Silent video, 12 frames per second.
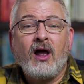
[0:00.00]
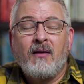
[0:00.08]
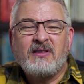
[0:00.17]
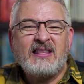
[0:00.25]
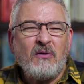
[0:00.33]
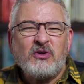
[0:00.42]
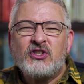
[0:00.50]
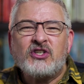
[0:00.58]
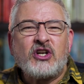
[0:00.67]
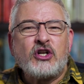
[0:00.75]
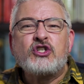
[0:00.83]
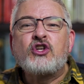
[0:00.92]
I mean, that was
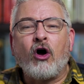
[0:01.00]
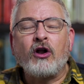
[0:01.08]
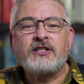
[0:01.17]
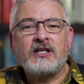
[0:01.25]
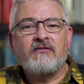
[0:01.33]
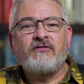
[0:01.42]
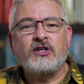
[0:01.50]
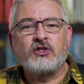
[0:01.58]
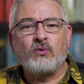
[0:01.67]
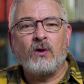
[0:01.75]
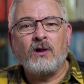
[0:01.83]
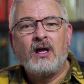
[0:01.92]
just a daunting
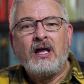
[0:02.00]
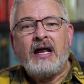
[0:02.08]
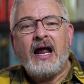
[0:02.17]
visual.